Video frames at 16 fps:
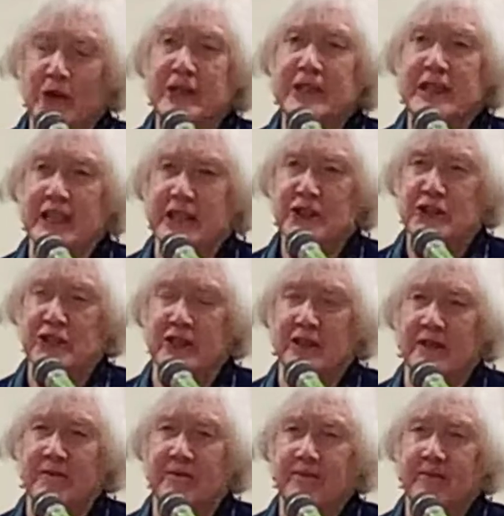our
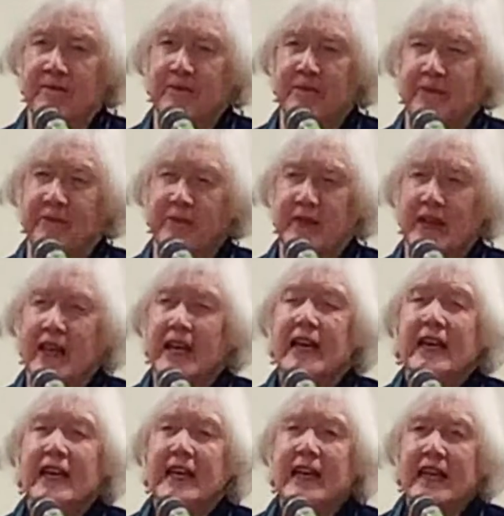addiction
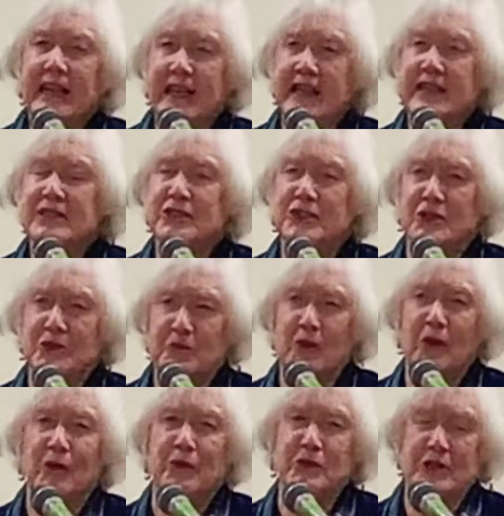he is the
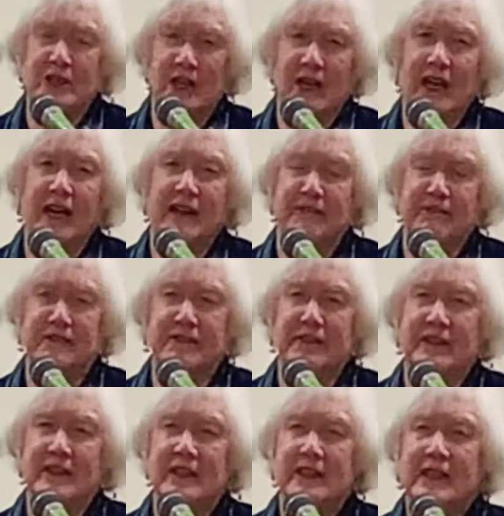road to life,
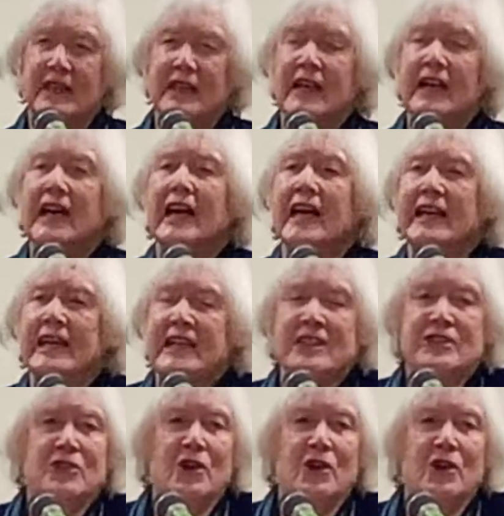and He